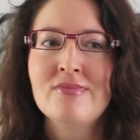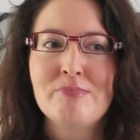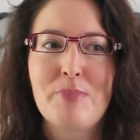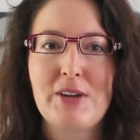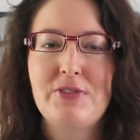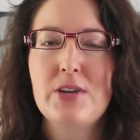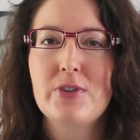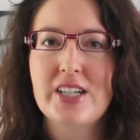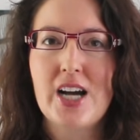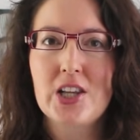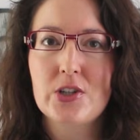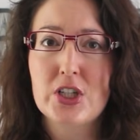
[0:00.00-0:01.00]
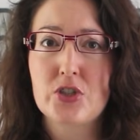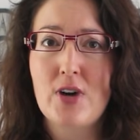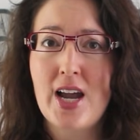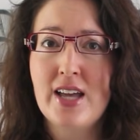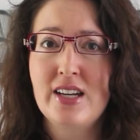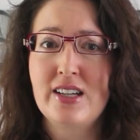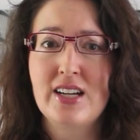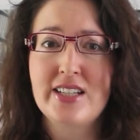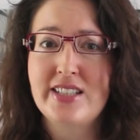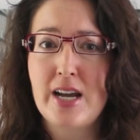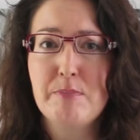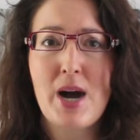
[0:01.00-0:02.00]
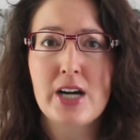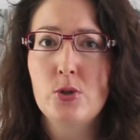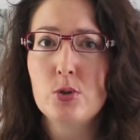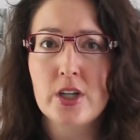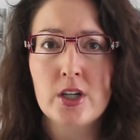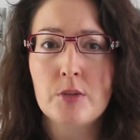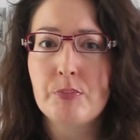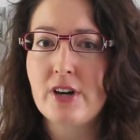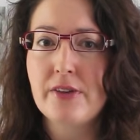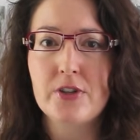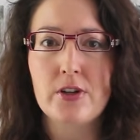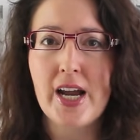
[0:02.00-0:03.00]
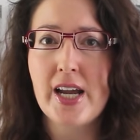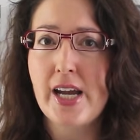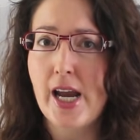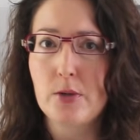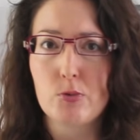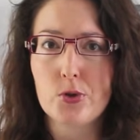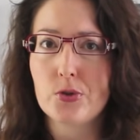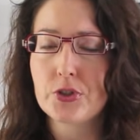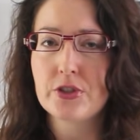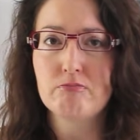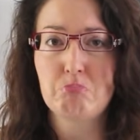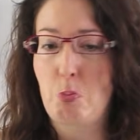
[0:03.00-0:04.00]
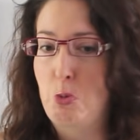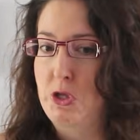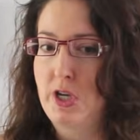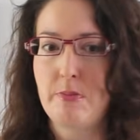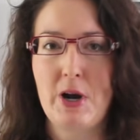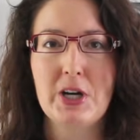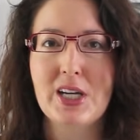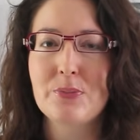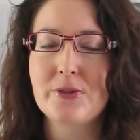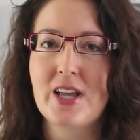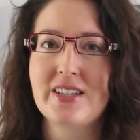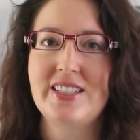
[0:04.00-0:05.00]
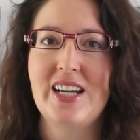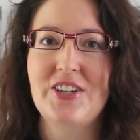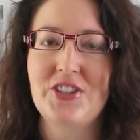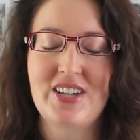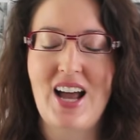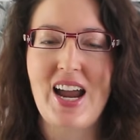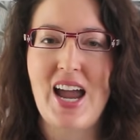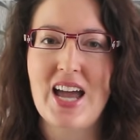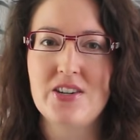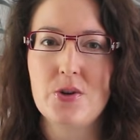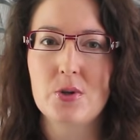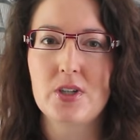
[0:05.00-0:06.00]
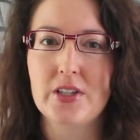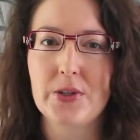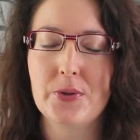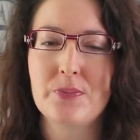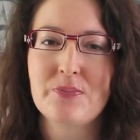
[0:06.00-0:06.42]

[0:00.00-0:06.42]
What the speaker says: my favorite color is red, and I'd say ma couleur préférée est rouge, with the American pronunciation. I had no clue.